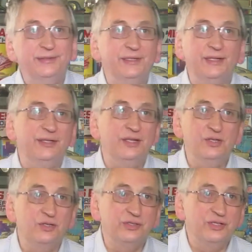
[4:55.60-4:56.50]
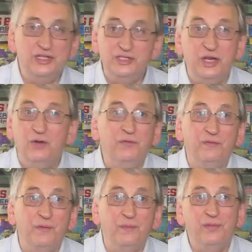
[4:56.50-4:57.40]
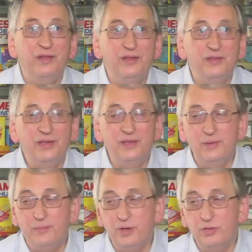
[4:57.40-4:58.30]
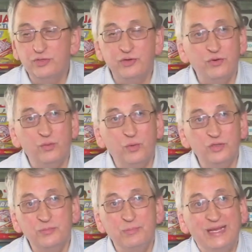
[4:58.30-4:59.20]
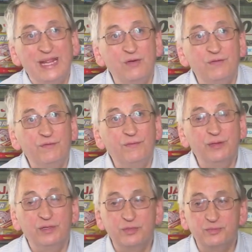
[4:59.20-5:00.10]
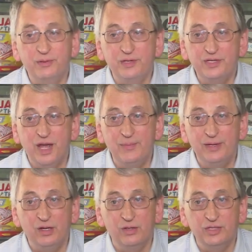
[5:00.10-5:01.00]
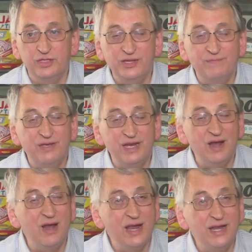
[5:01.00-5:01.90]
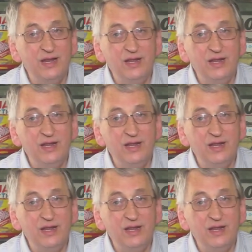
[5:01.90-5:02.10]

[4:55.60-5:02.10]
There just isn't enough of them. The production run wasn't big enough, because by the time it got to '79,